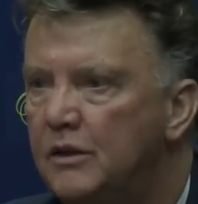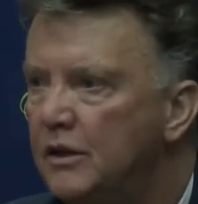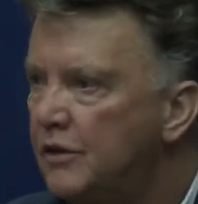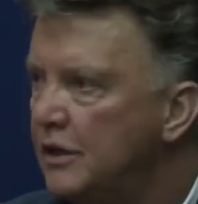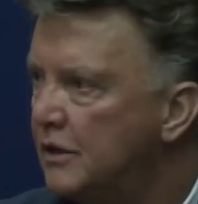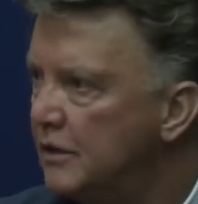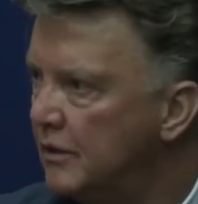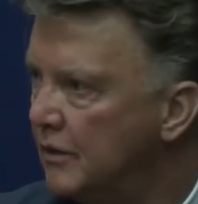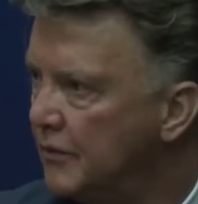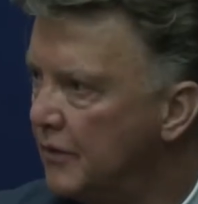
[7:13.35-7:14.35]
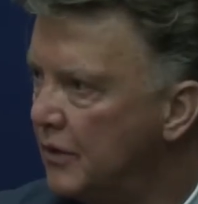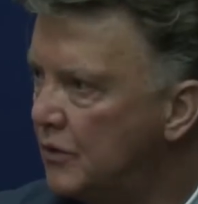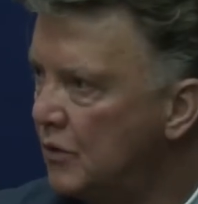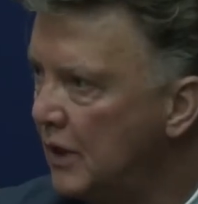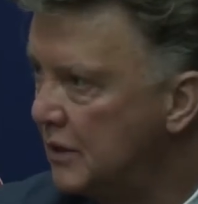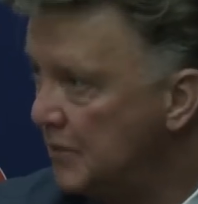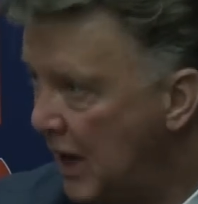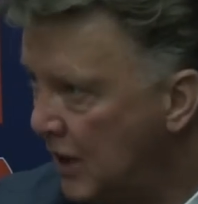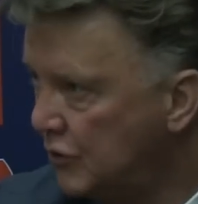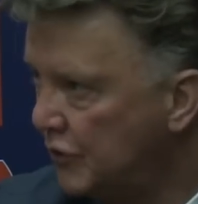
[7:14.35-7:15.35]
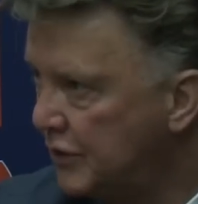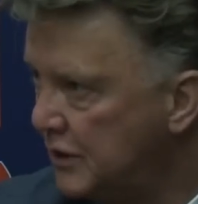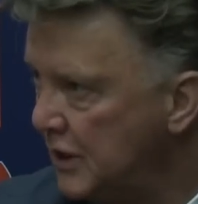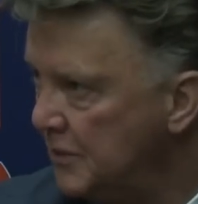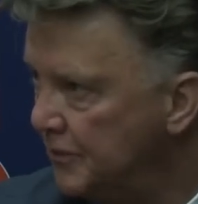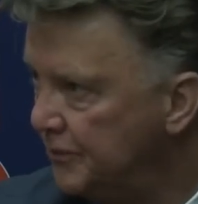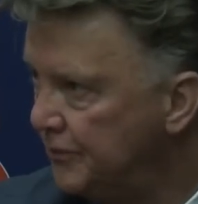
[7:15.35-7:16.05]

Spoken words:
decision to let them out of the team.